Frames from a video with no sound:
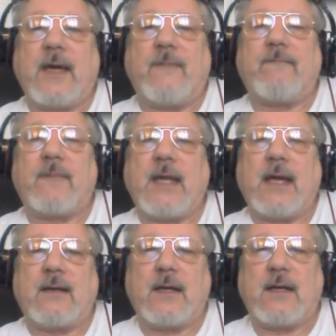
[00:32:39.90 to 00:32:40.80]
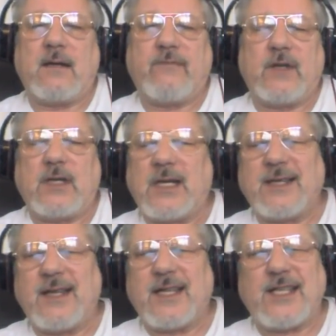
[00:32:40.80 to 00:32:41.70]
Yeah. And I don't
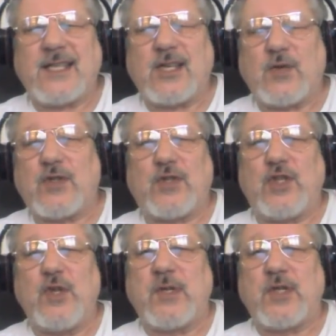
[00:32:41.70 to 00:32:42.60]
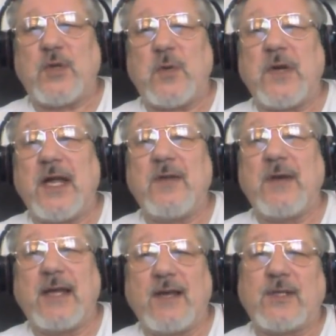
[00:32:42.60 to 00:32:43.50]
know, that's such a stupid story
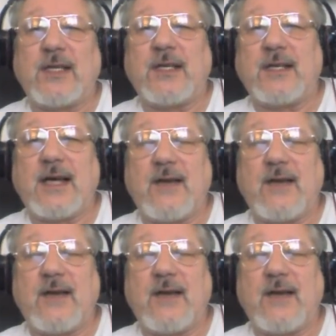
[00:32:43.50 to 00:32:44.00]
anyway. He looked into his